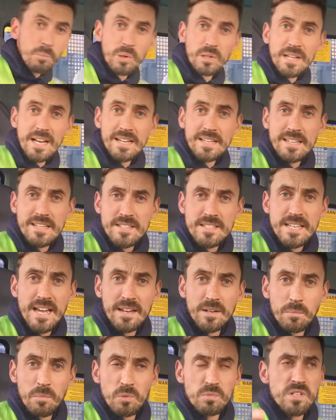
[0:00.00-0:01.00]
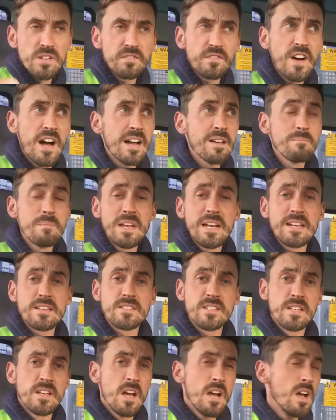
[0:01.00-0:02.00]
But like I said, I'm up to 5
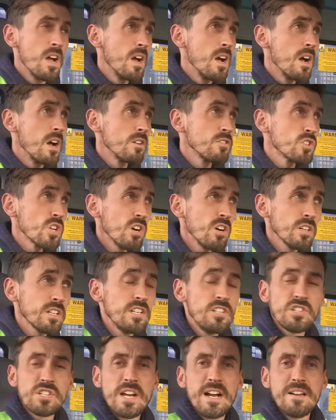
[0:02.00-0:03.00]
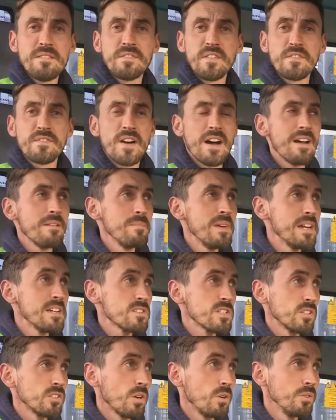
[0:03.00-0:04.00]
minutes, talking shite for 5
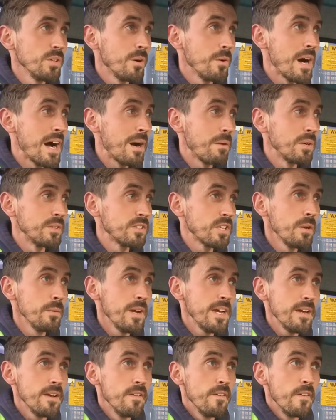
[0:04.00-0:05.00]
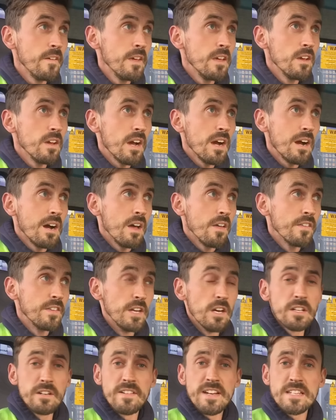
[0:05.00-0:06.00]
minutes, I don't know how I do it.
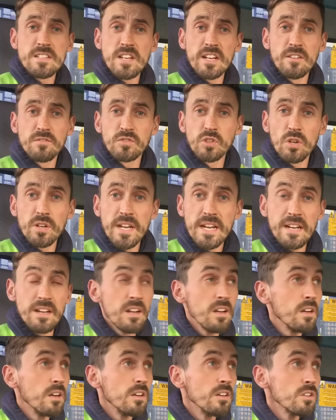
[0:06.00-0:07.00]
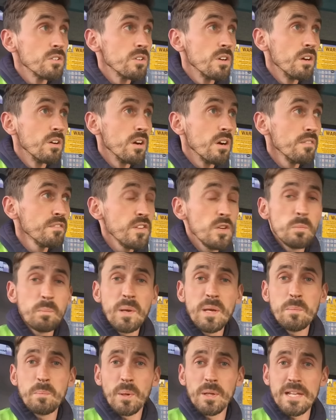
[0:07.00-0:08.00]
The only reason I've done it, a few
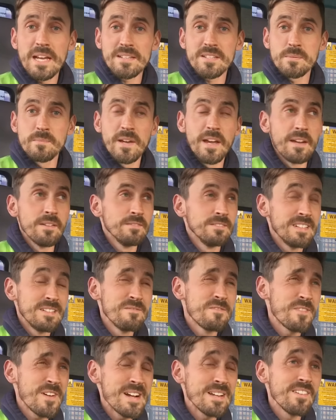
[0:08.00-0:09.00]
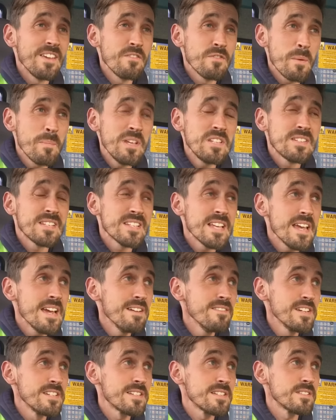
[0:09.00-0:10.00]
people ask me, in fact, if I be
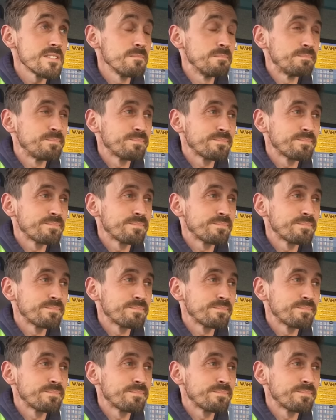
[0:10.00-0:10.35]
serious,